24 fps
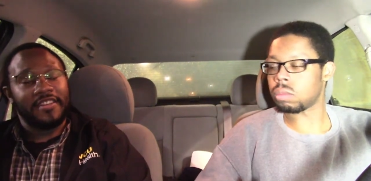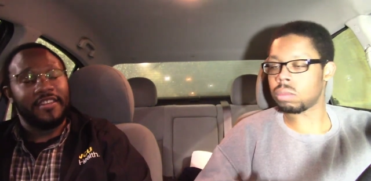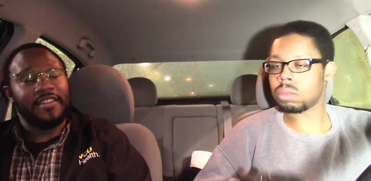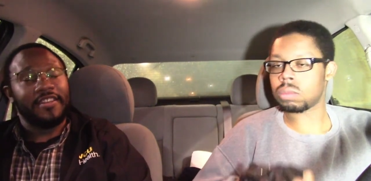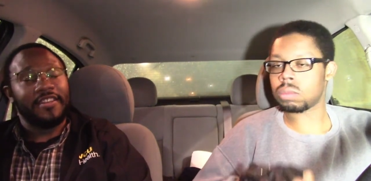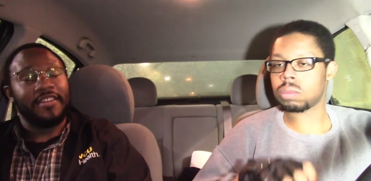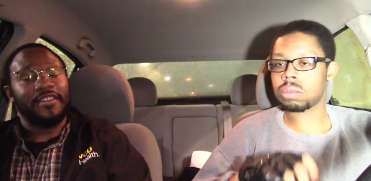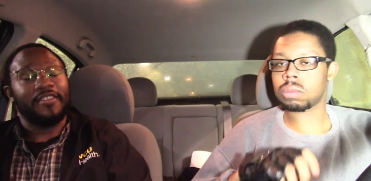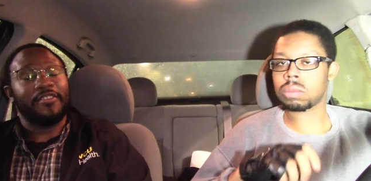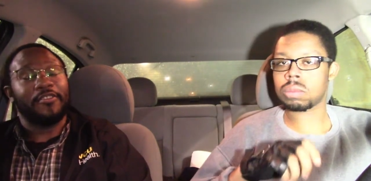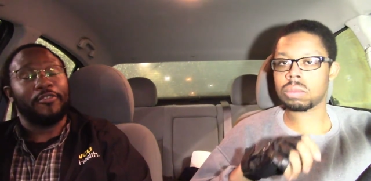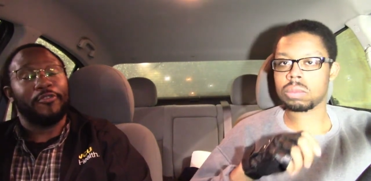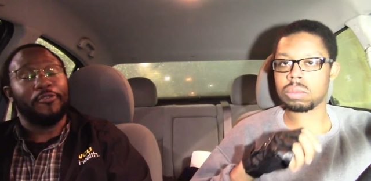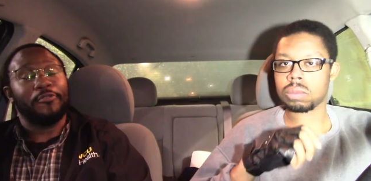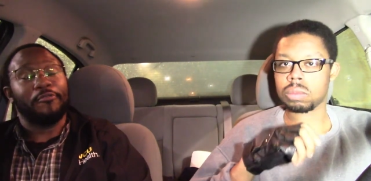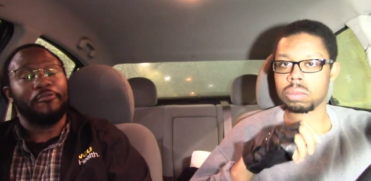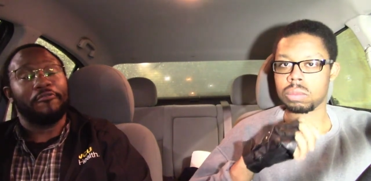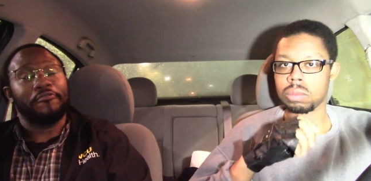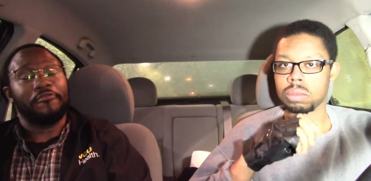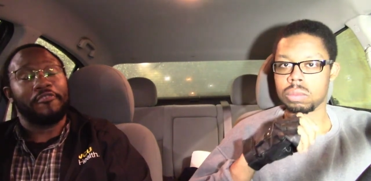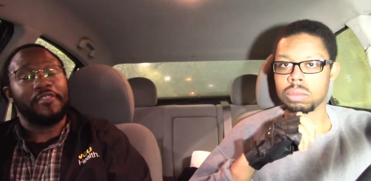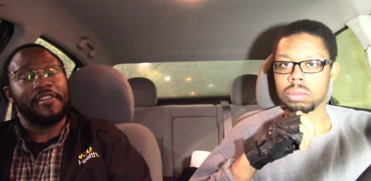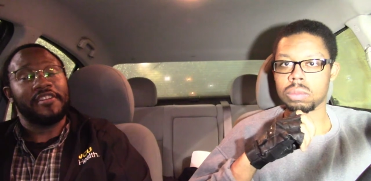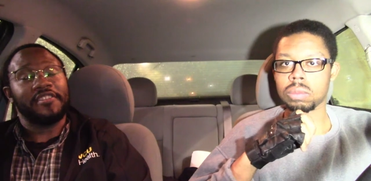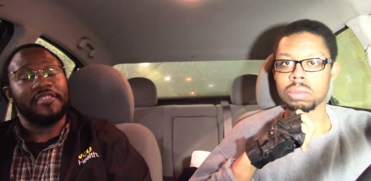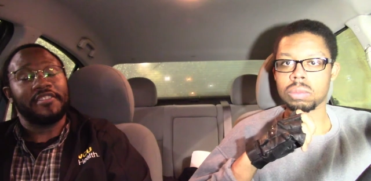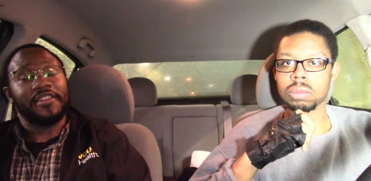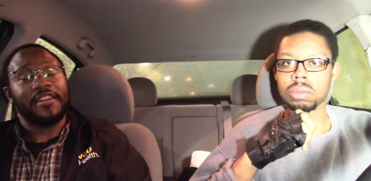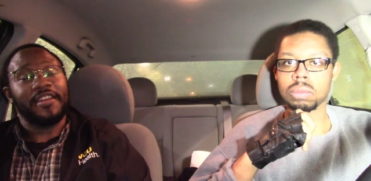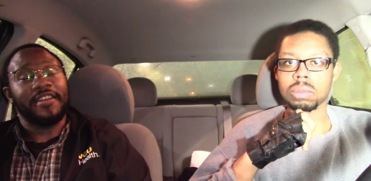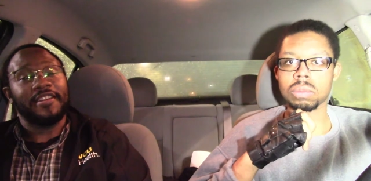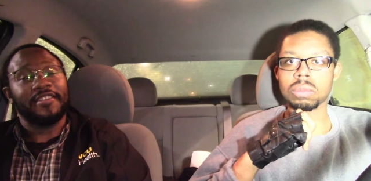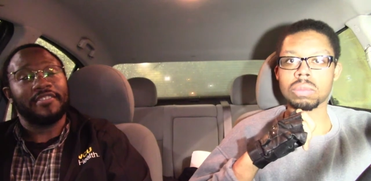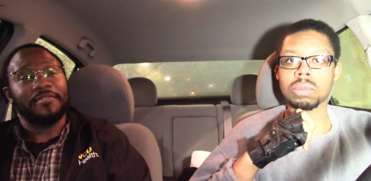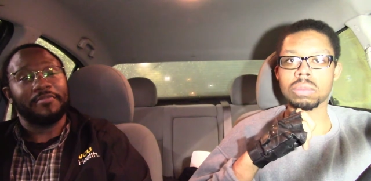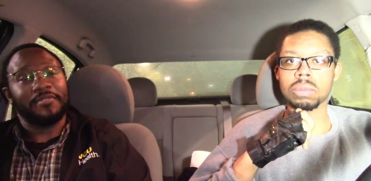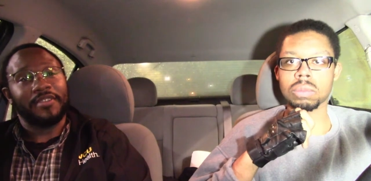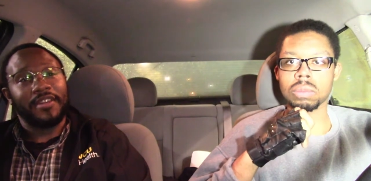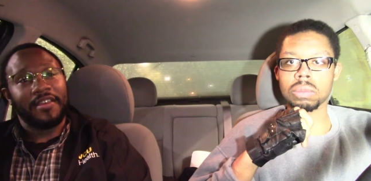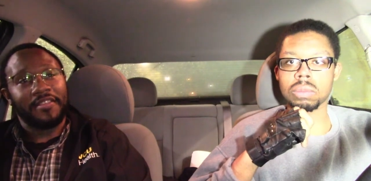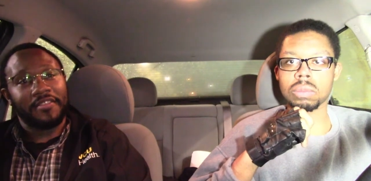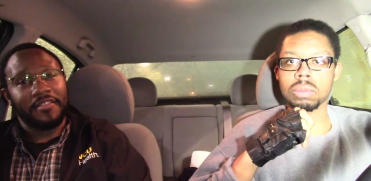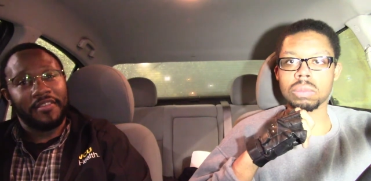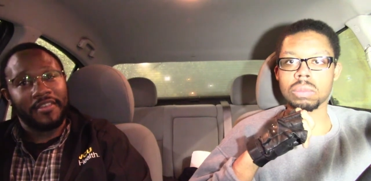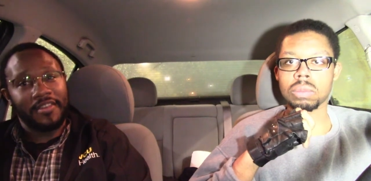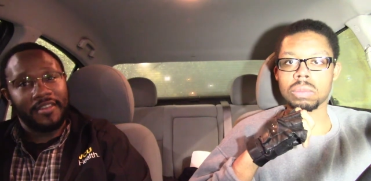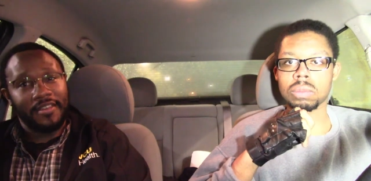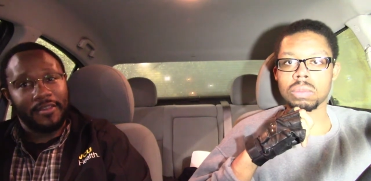Speaker 1: that the whole franchise, mm-hmm. but I mm-hmm.
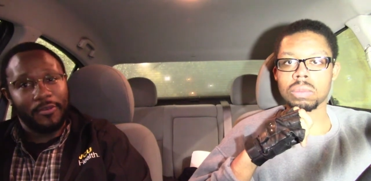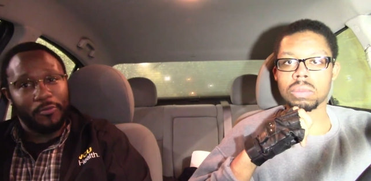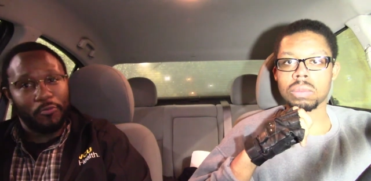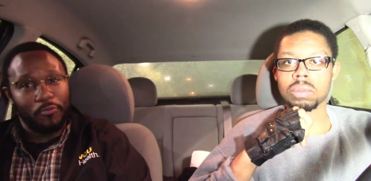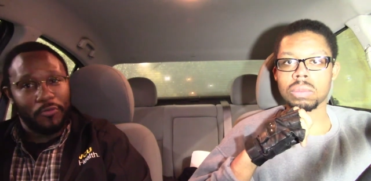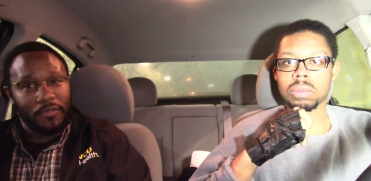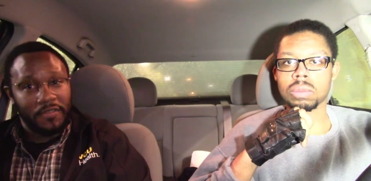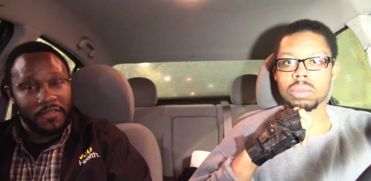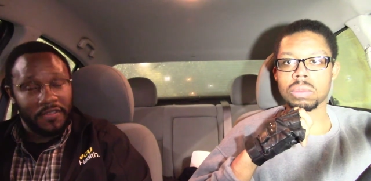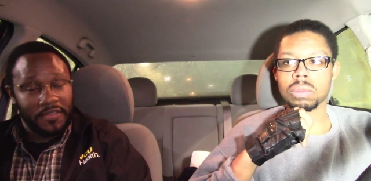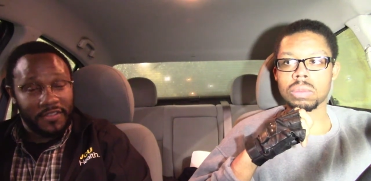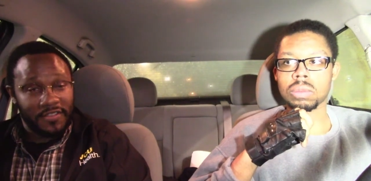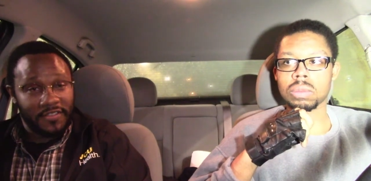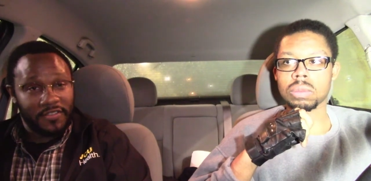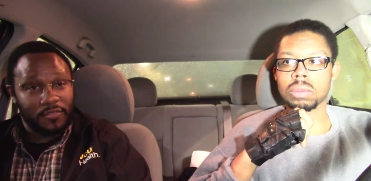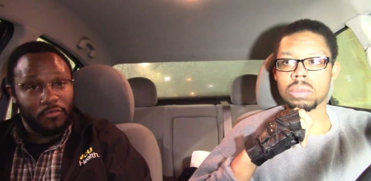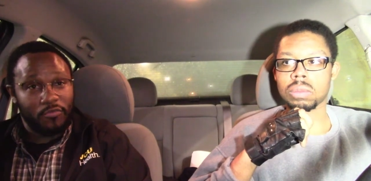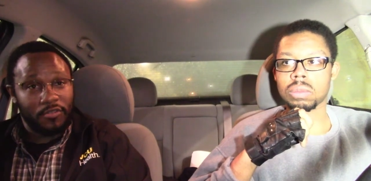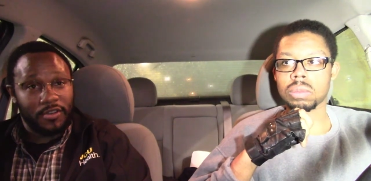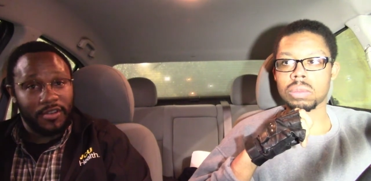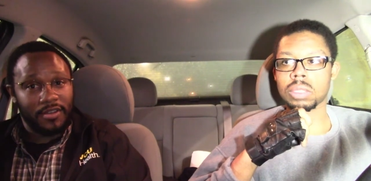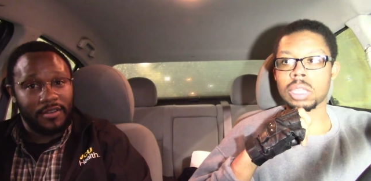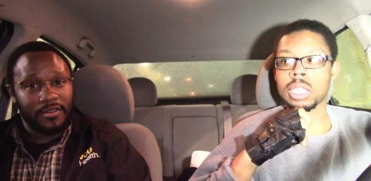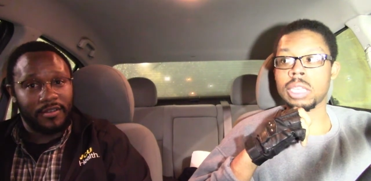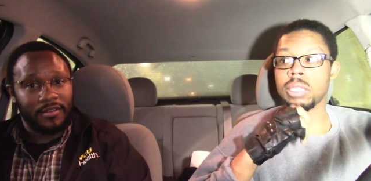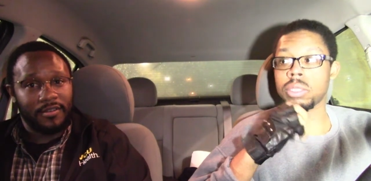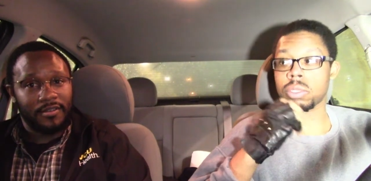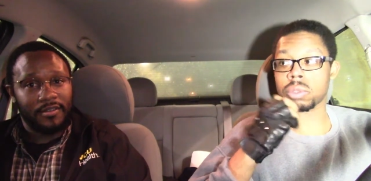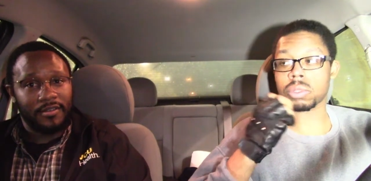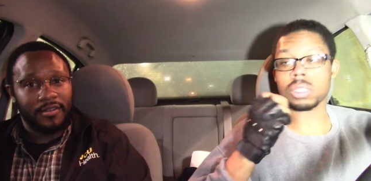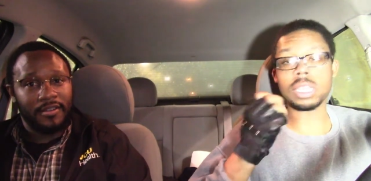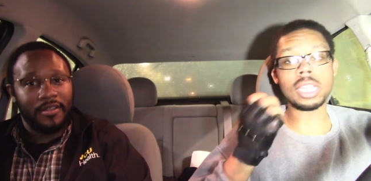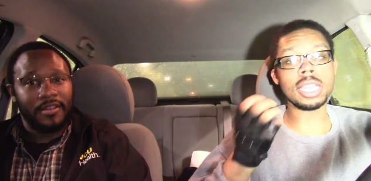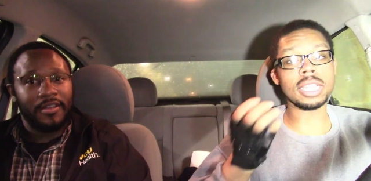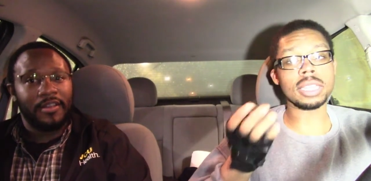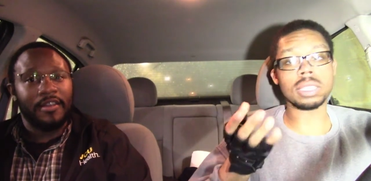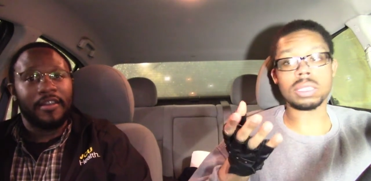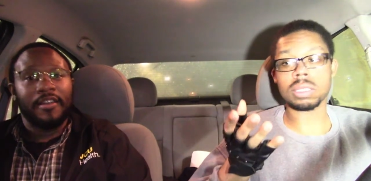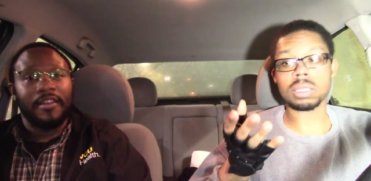think with this one, he was good.